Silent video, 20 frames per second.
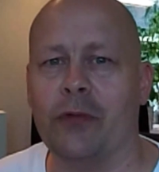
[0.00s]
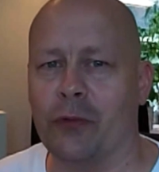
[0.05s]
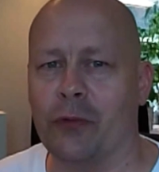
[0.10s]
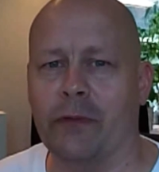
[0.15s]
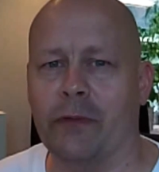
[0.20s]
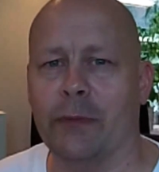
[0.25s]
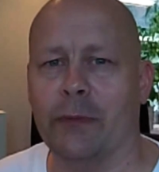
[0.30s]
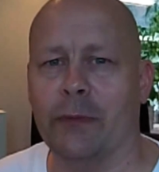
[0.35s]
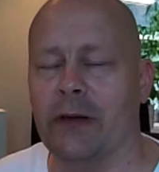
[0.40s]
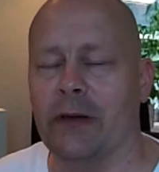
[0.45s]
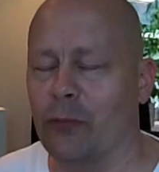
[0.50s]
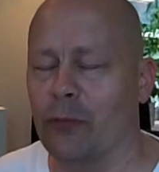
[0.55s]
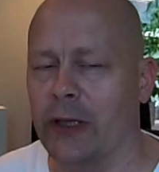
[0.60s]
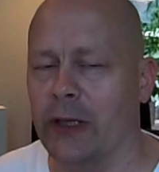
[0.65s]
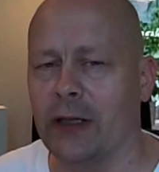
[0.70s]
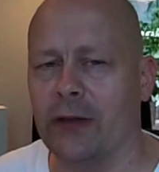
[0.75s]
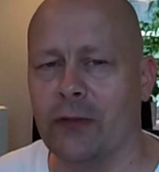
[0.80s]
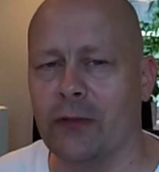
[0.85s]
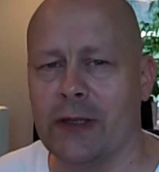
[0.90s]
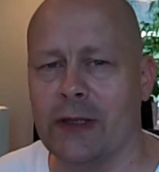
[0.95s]
will be
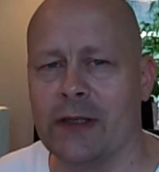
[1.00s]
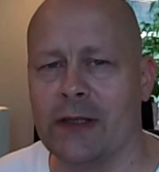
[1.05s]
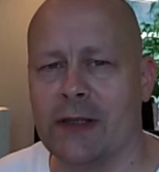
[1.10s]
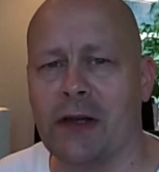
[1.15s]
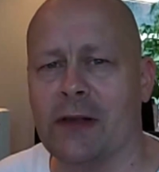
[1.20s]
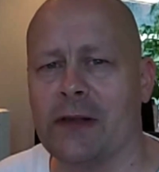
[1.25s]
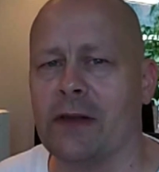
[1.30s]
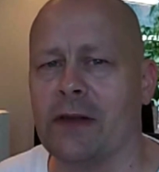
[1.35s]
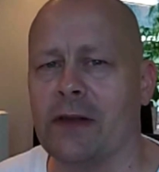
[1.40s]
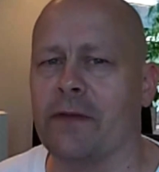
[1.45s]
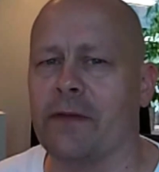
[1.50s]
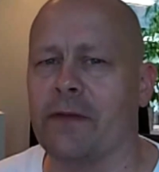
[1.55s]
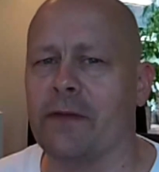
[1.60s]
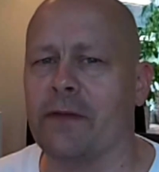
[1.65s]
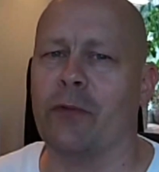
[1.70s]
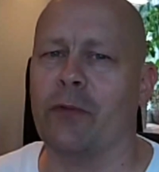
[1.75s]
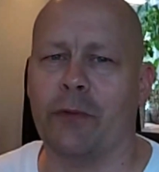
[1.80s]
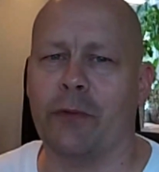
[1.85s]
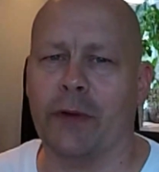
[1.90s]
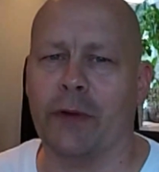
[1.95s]
willing to discuss the
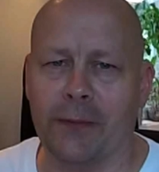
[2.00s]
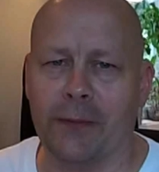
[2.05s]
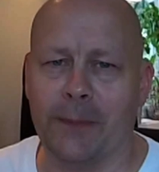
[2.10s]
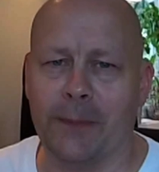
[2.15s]
framework with you.